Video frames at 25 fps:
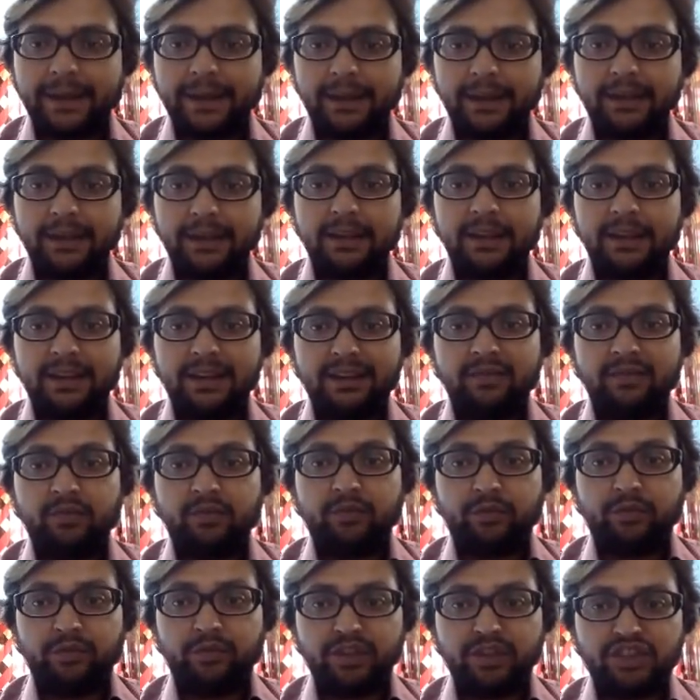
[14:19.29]
in
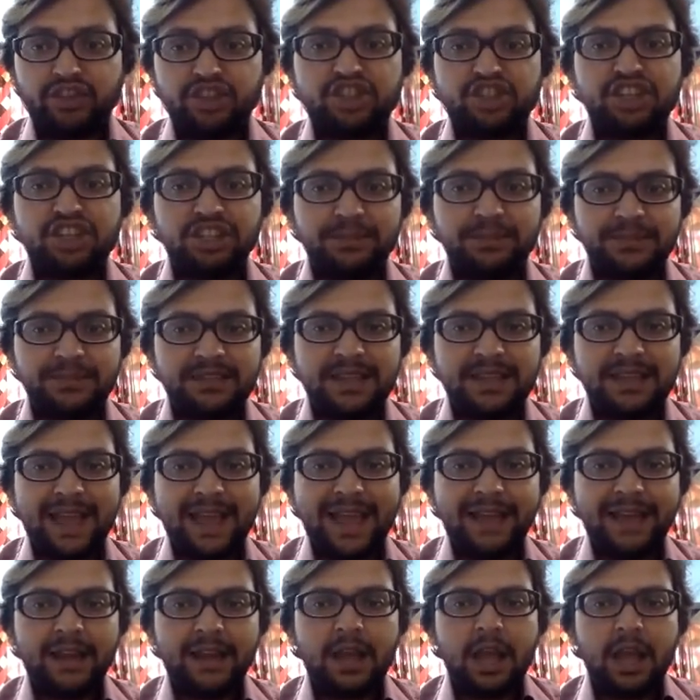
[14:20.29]
which terms,
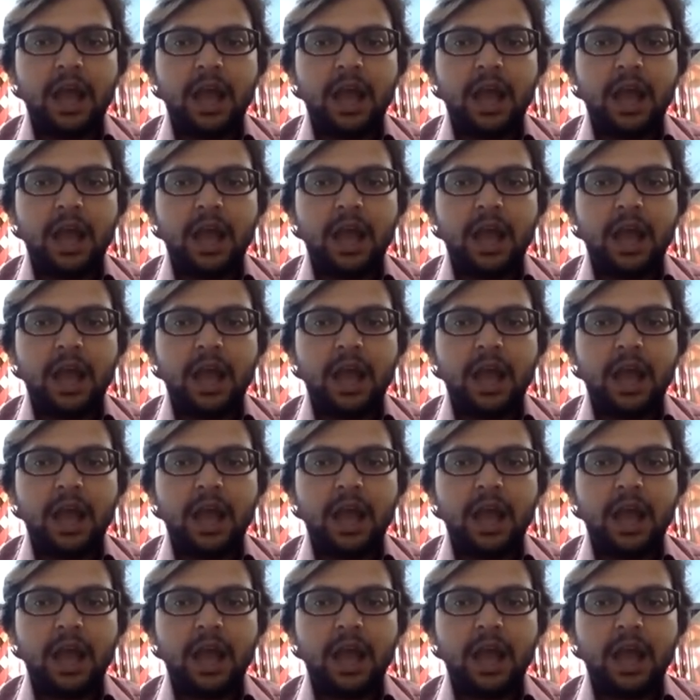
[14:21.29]
and